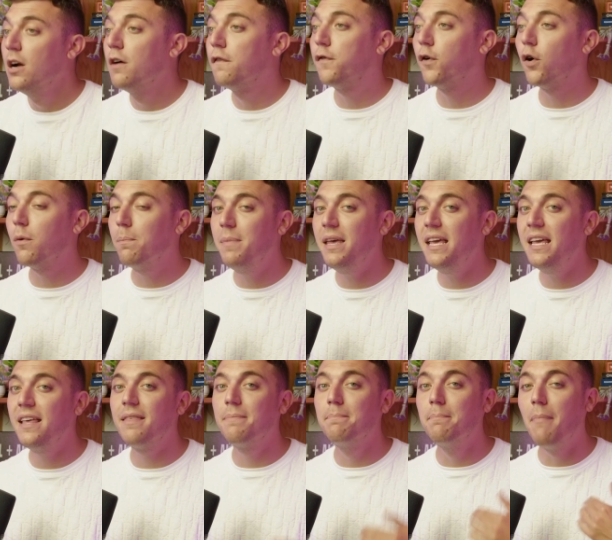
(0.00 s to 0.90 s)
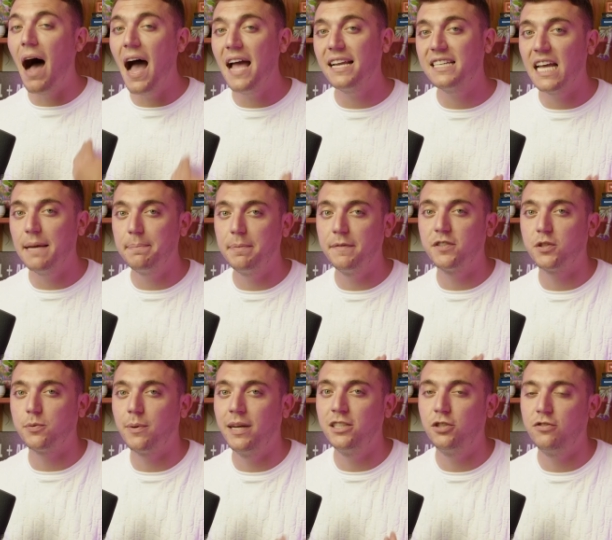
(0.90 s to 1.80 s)
For me, my type of
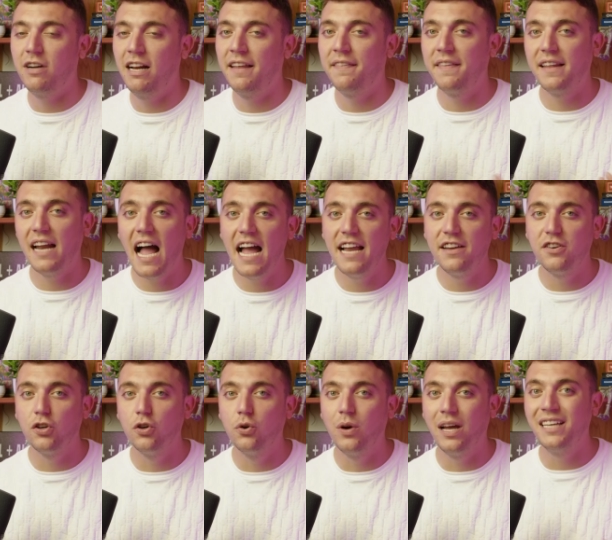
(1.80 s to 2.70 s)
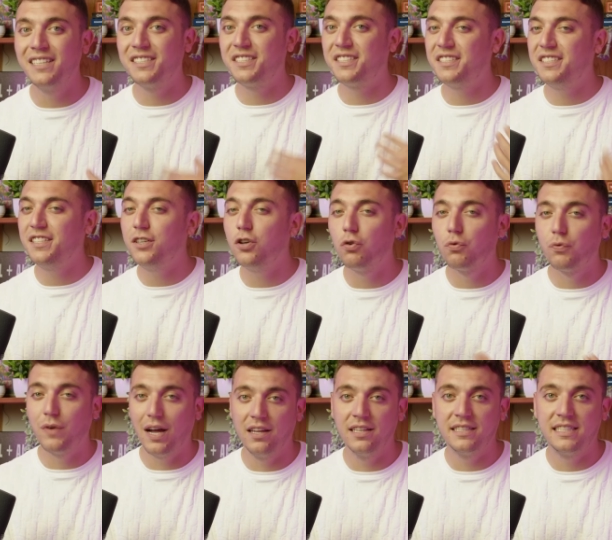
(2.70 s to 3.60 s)
swing trading that I do is still
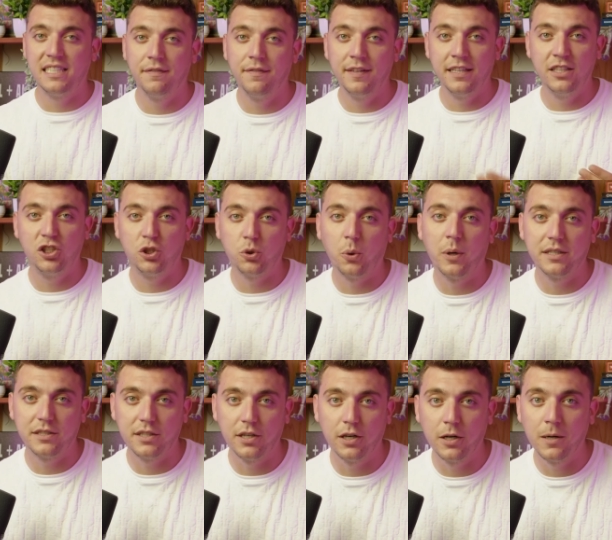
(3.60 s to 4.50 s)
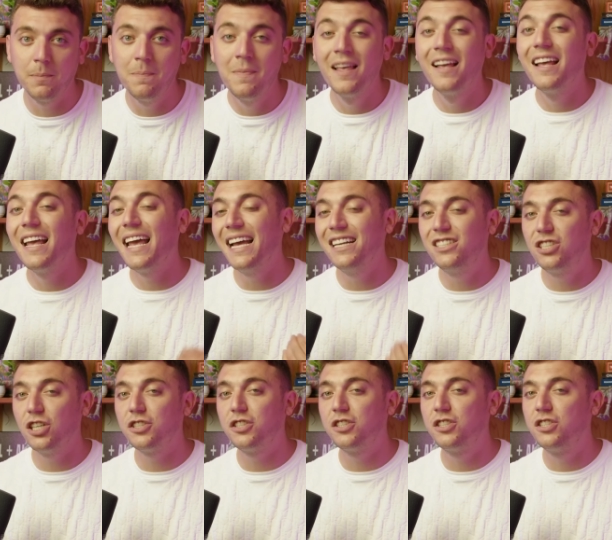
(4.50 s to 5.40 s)
relatively short-term. It
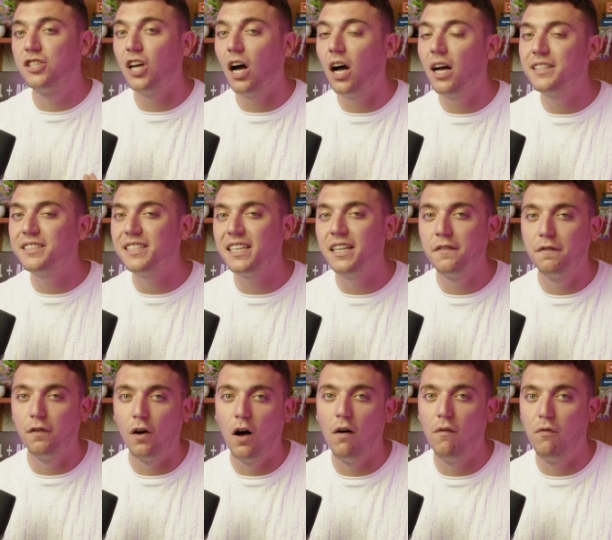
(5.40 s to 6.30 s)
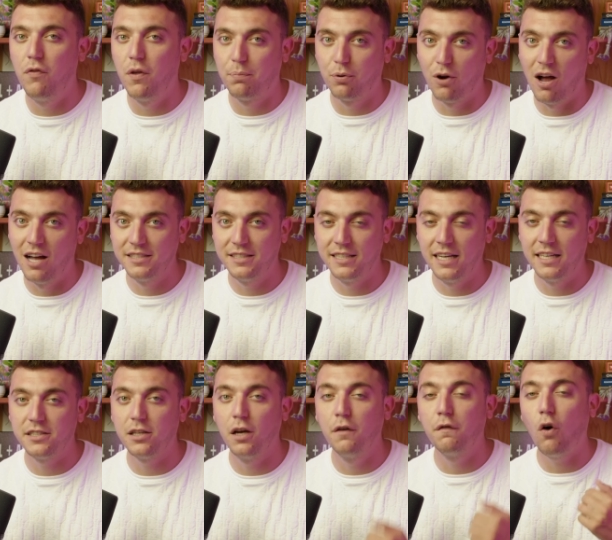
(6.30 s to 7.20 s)
just does involve the
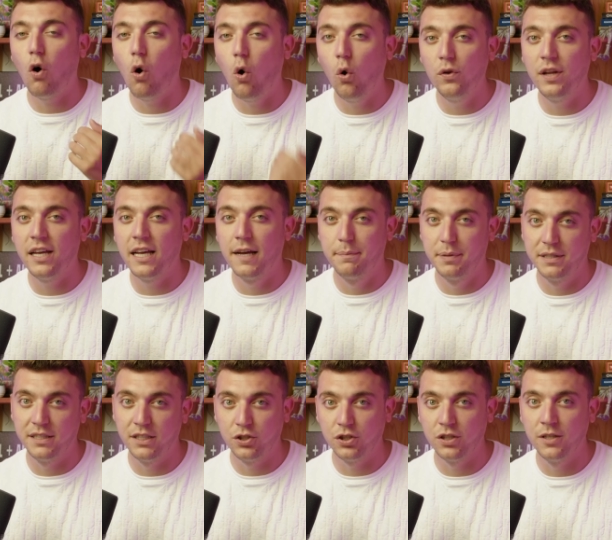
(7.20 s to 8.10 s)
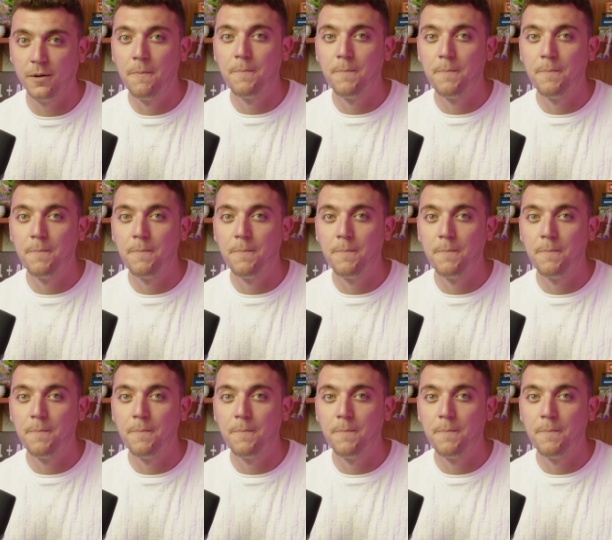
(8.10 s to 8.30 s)
process of holding a position